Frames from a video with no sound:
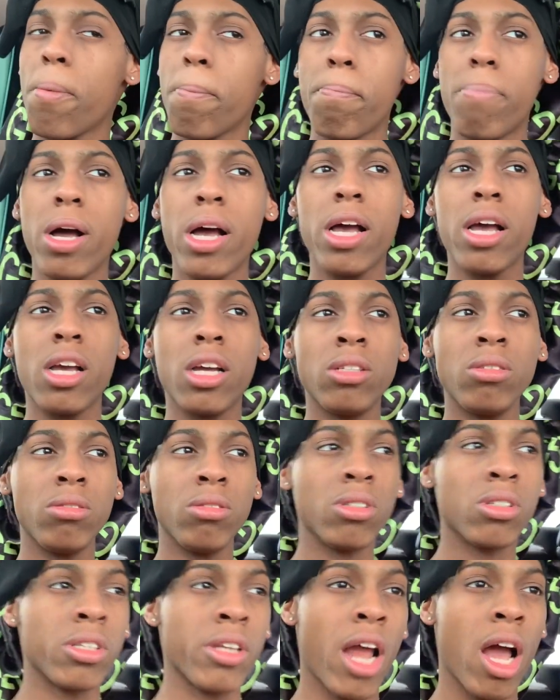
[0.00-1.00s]
but
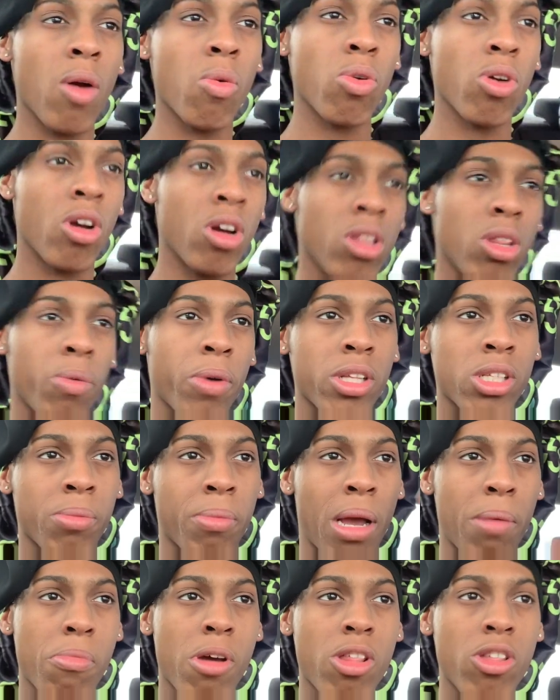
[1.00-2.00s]
now we're on the way to
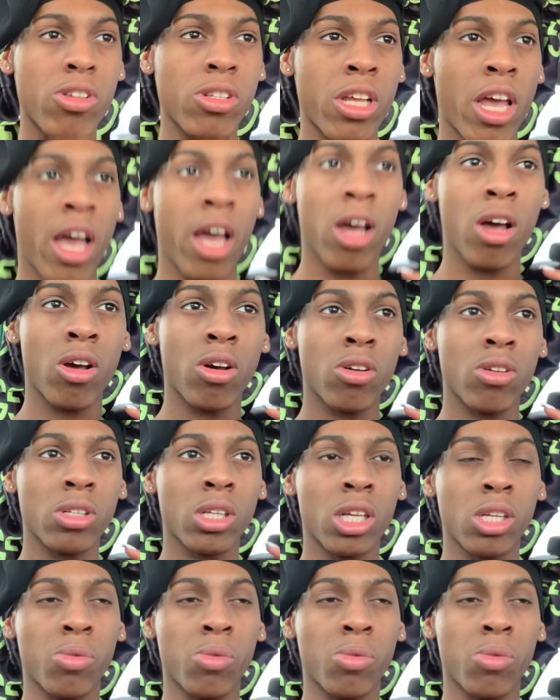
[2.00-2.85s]
my brother's house.